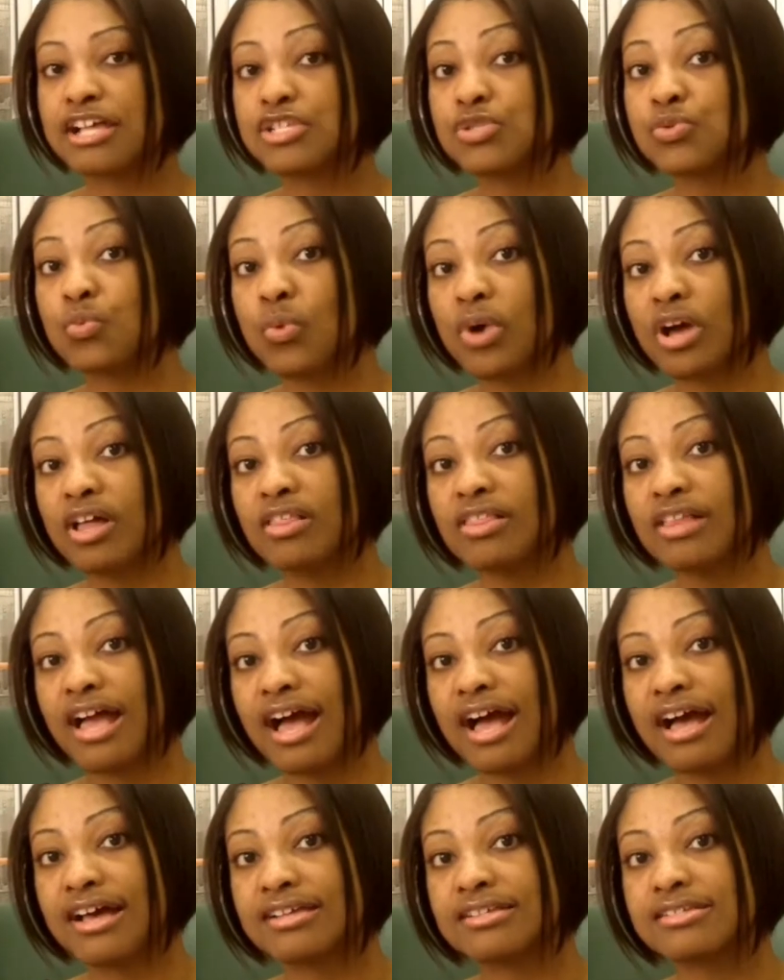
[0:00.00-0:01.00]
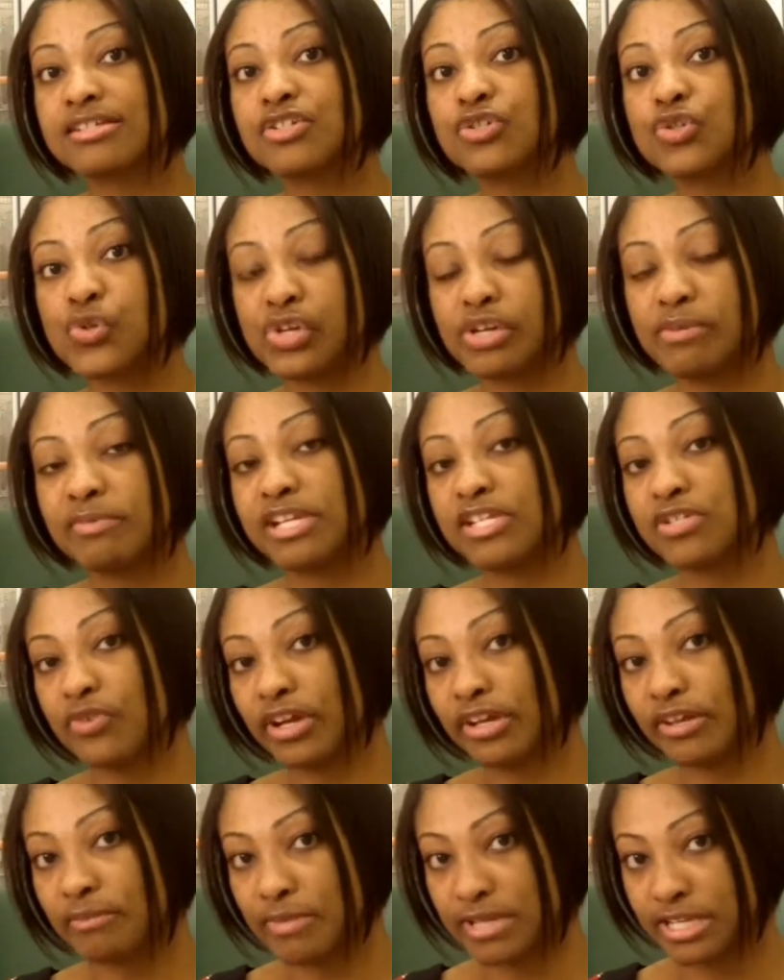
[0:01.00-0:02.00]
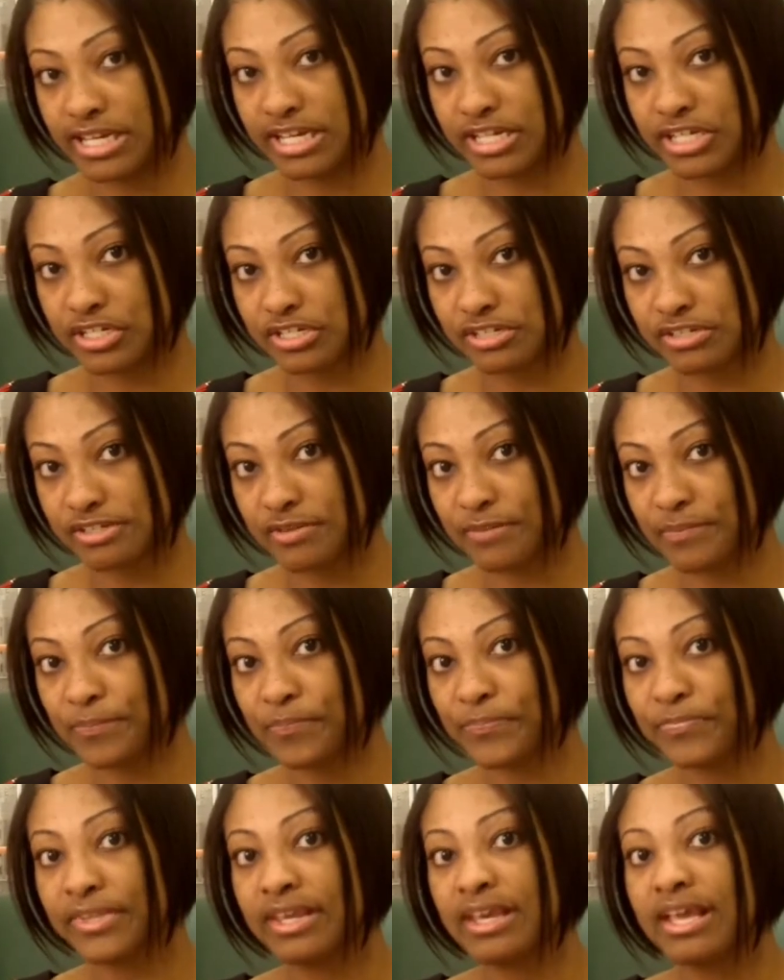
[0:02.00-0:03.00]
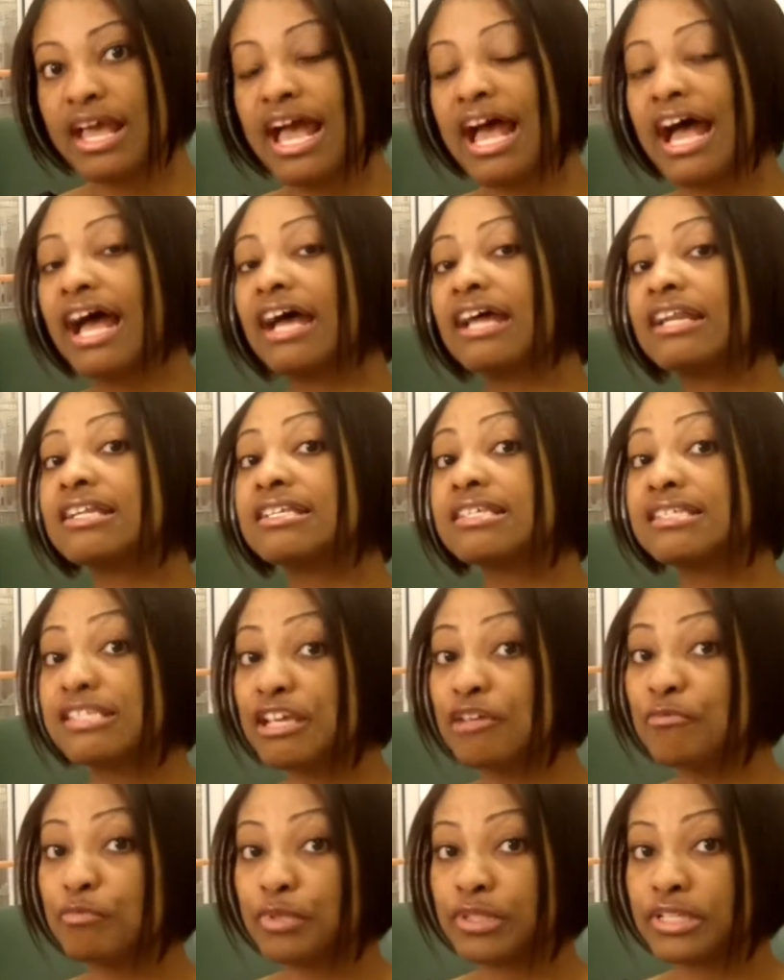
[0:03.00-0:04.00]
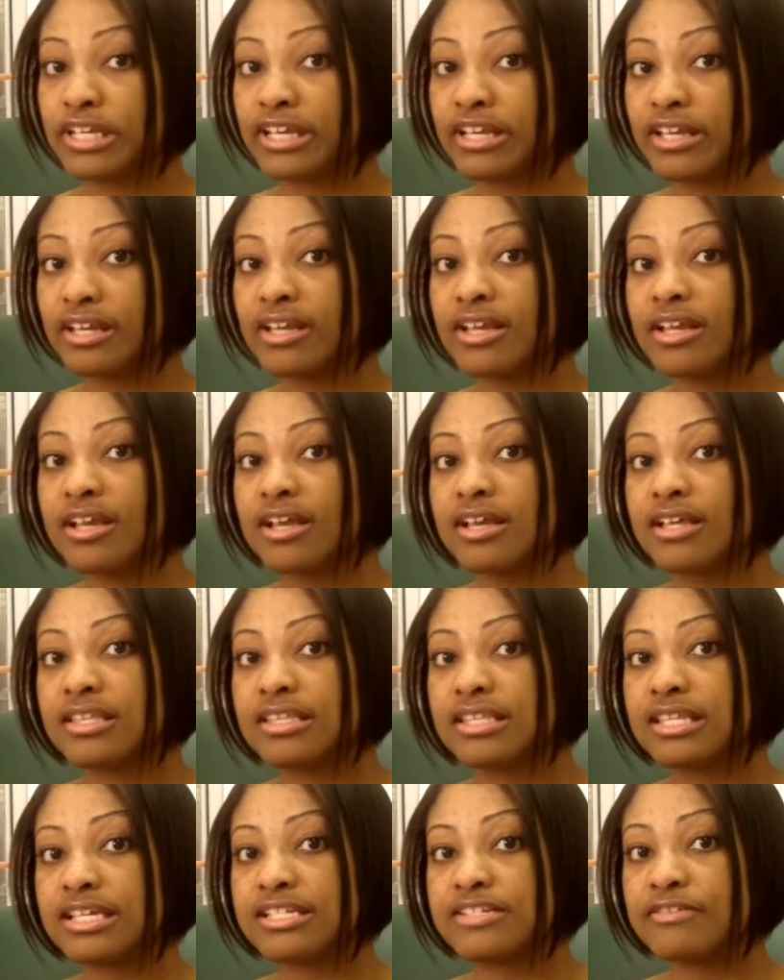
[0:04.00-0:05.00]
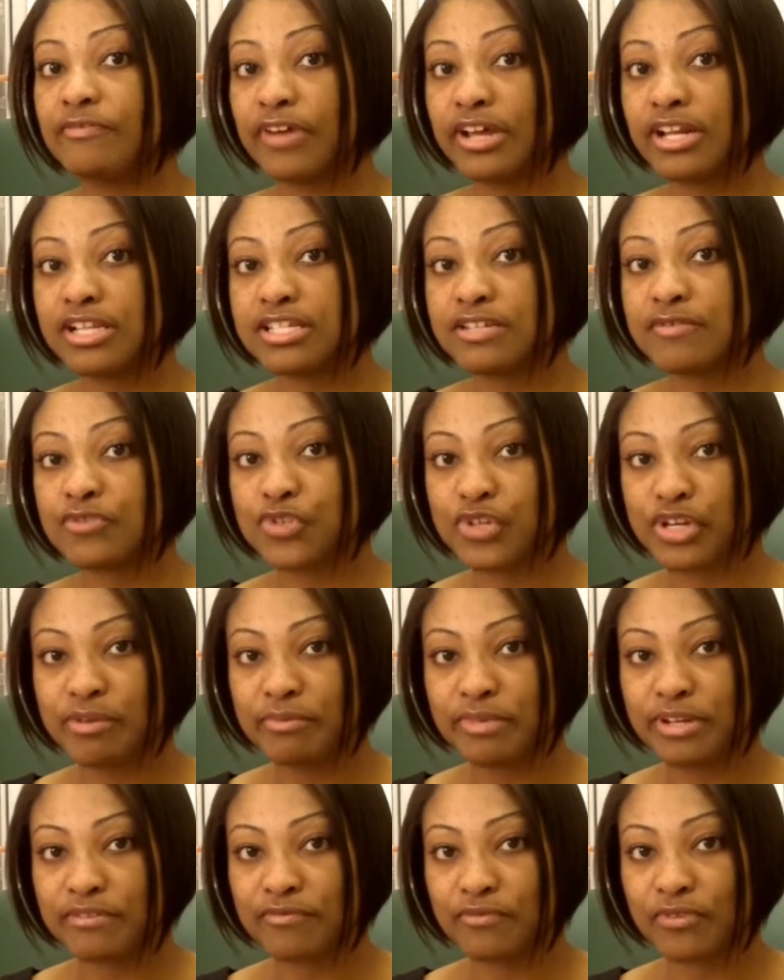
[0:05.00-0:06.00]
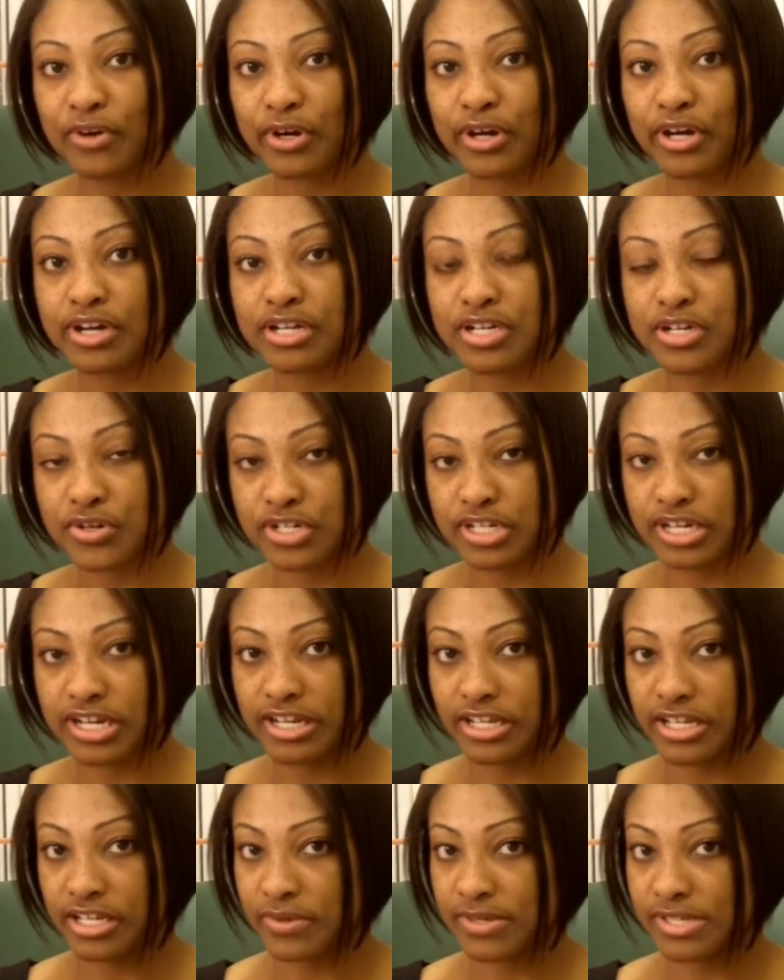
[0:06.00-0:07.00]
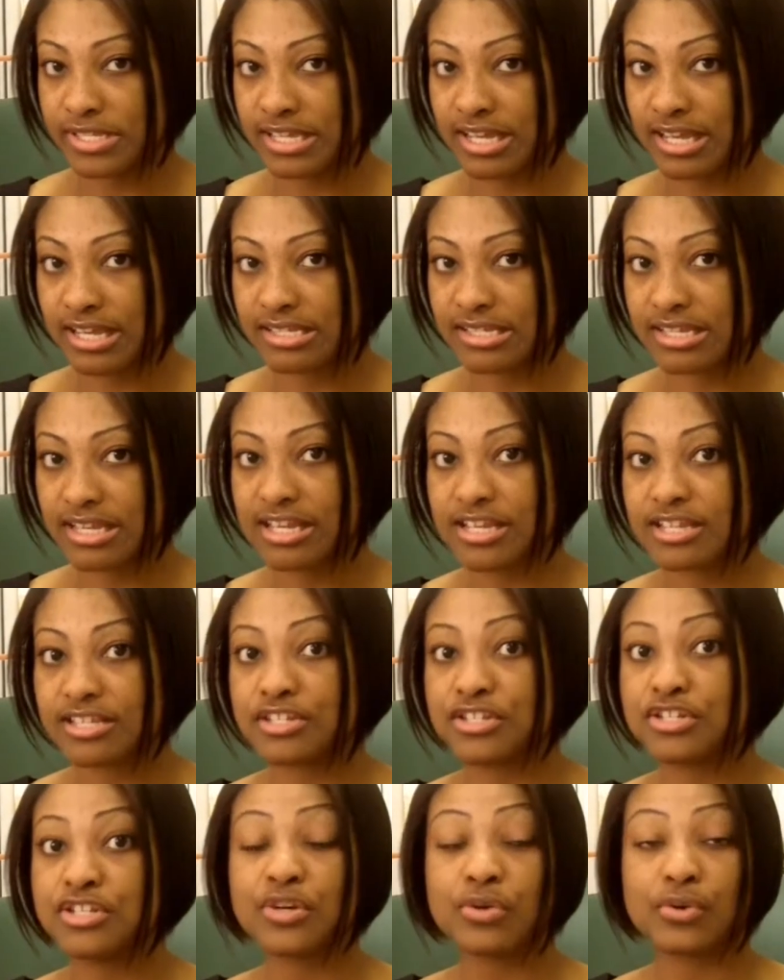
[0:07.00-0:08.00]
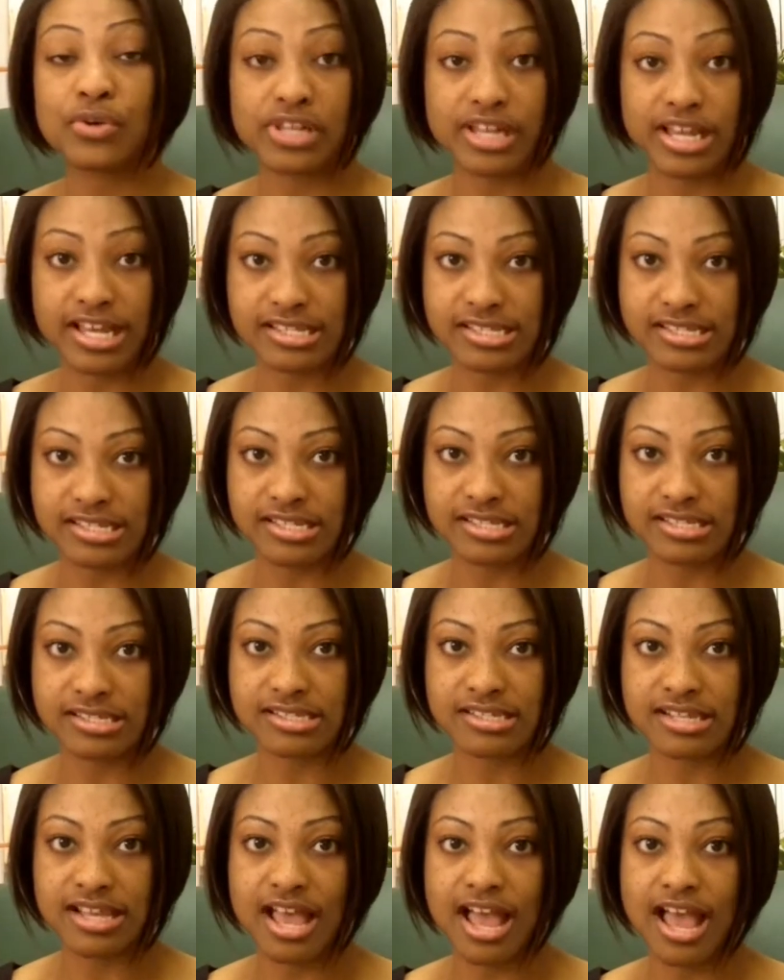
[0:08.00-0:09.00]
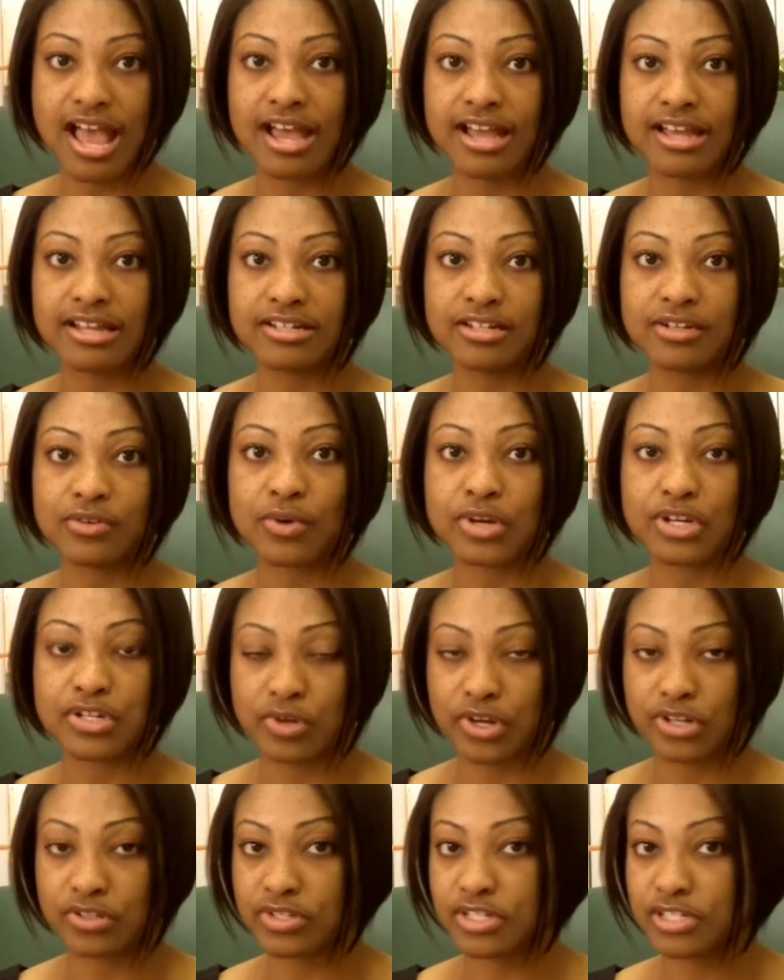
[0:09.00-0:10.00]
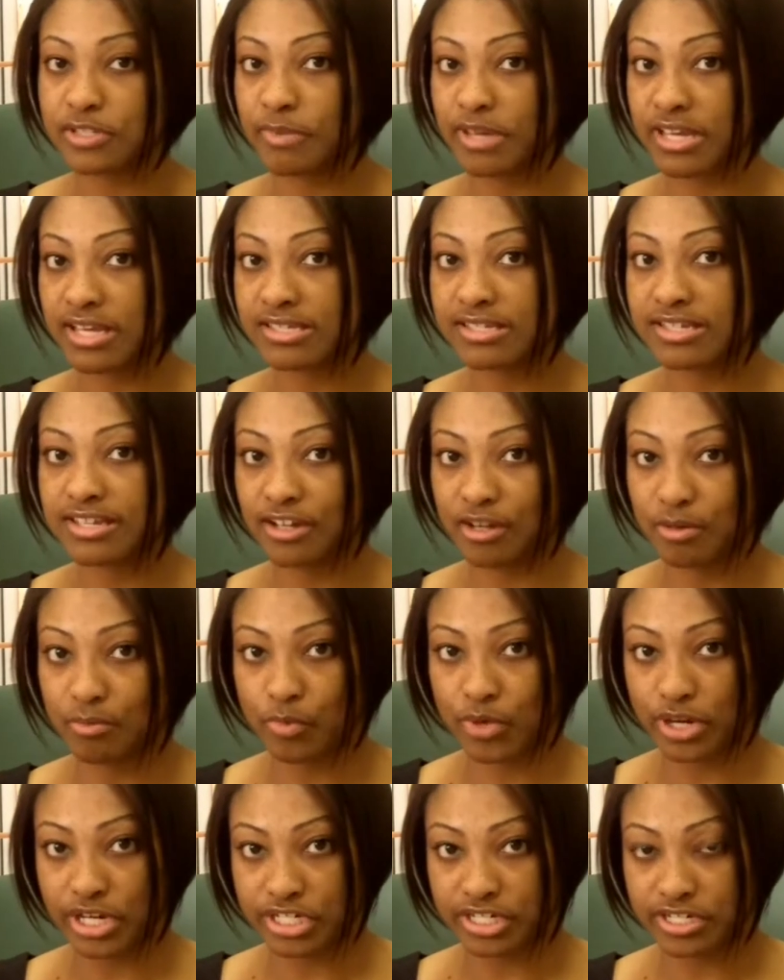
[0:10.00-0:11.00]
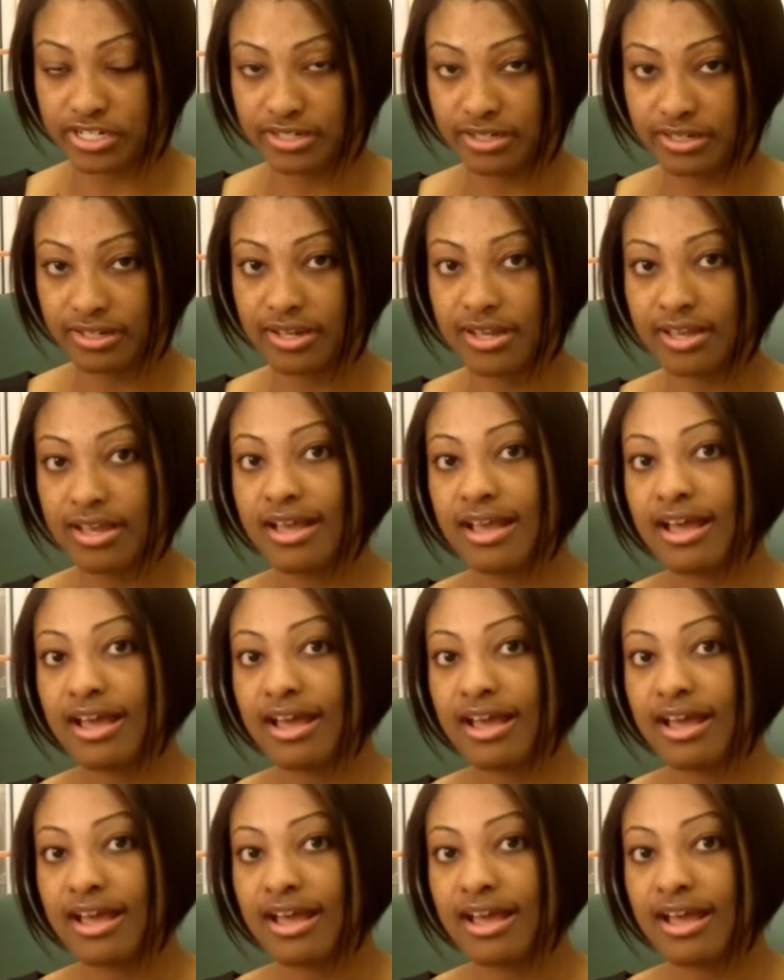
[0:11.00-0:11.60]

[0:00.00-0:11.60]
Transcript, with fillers: as well as treatment recommendations. And simply, the definitive treatment for neurogenic Q S S is neurolysis and quadrilateral space decompression,